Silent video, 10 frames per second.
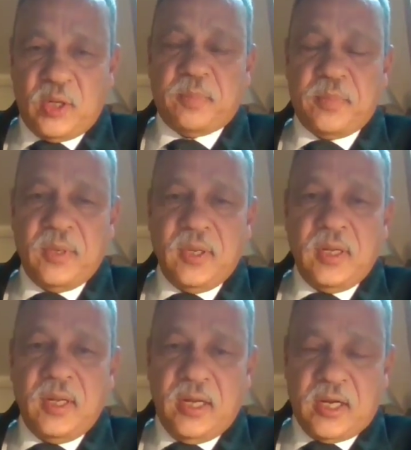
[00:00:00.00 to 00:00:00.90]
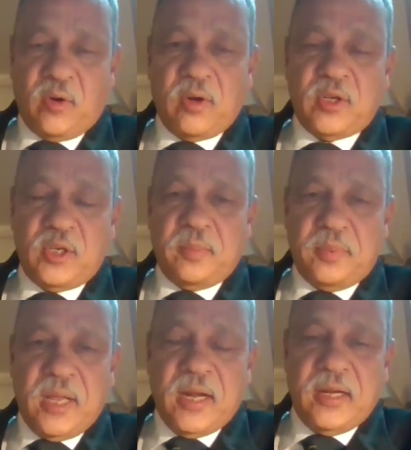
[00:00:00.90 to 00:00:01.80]
chip, electronic
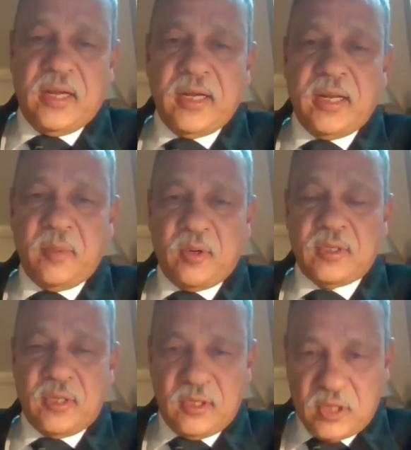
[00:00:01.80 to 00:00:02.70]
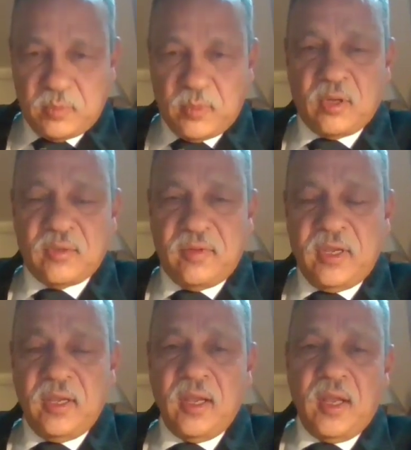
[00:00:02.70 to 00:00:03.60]
chip, than India? Because it's just because of
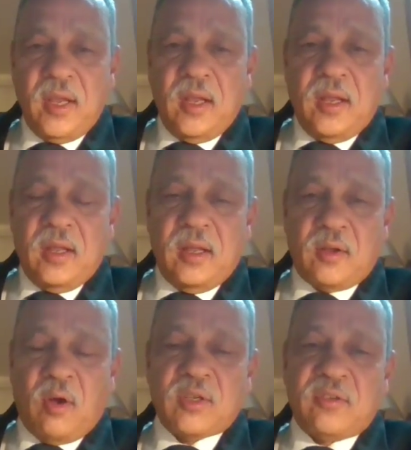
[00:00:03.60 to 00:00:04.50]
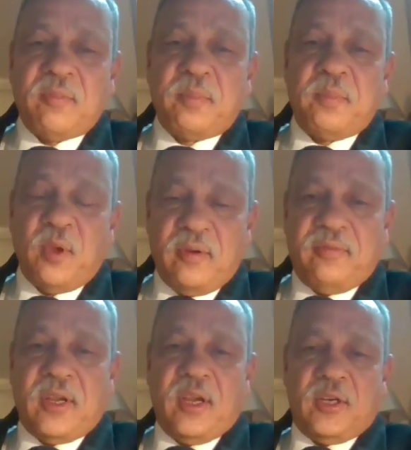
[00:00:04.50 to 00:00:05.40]
the cost of
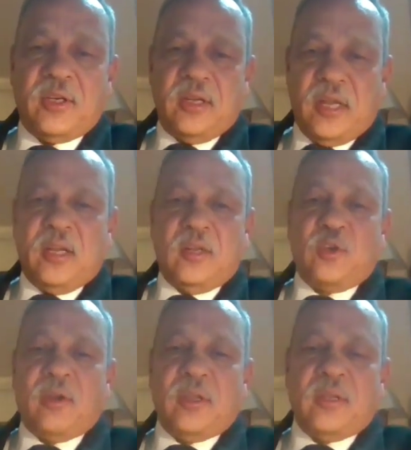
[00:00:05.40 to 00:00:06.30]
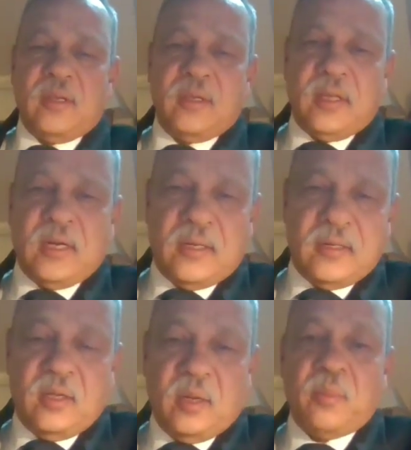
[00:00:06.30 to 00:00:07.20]
purification and ensuring that
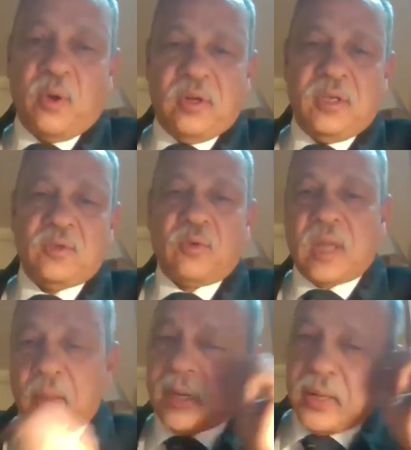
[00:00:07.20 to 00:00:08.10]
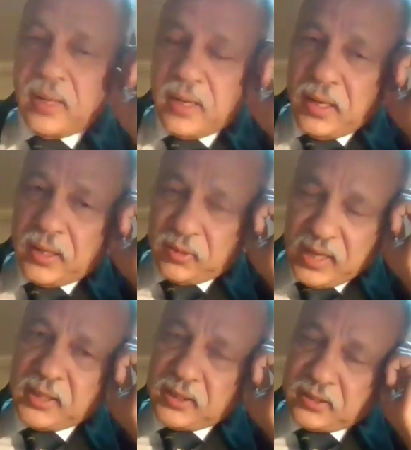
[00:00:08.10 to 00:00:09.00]
the impurities don't come in.
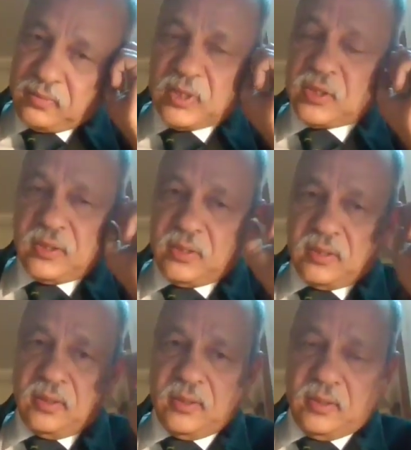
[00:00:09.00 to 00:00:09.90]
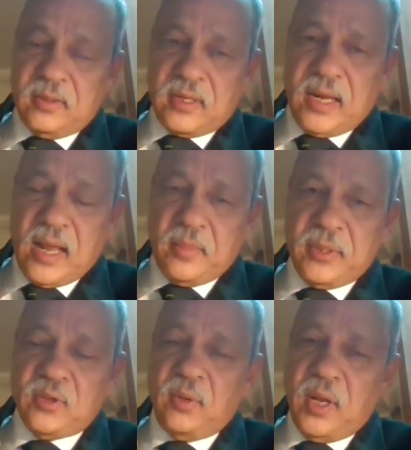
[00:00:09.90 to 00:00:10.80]
So that is which can happen.